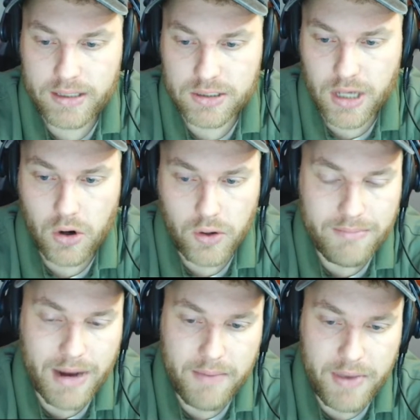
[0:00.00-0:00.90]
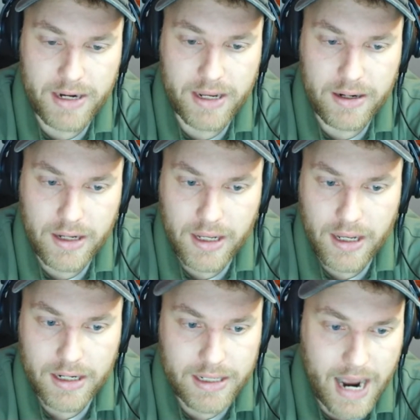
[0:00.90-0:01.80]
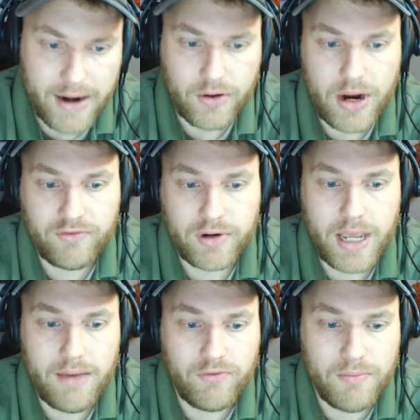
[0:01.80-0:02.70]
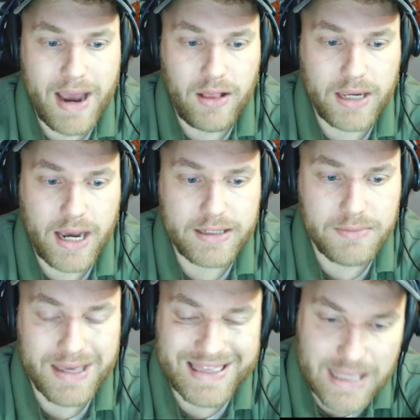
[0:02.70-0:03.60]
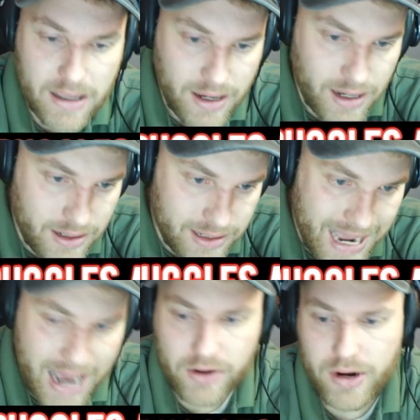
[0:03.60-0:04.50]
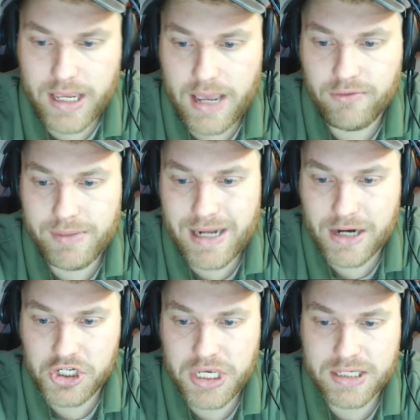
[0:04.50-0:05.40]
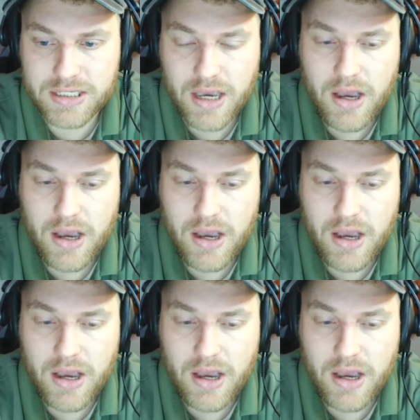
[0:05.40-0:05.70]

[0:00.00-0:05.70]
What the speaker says: So in my opinion, not a great game for Malachi Smith, not a great game from Enoch Cheeks.